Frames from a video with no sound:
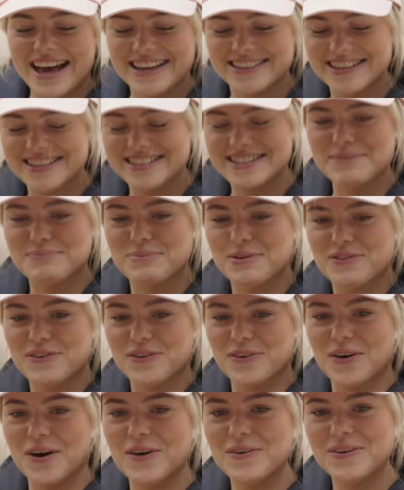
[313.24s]
as I said
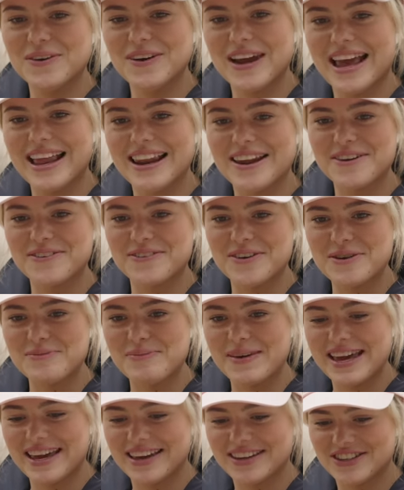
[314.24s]
before. Oh, hello
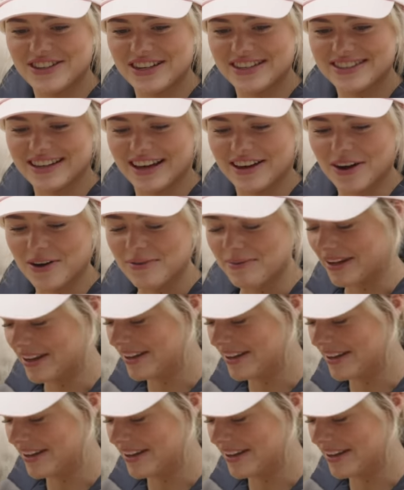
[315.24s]
Ruby. She's like, oh my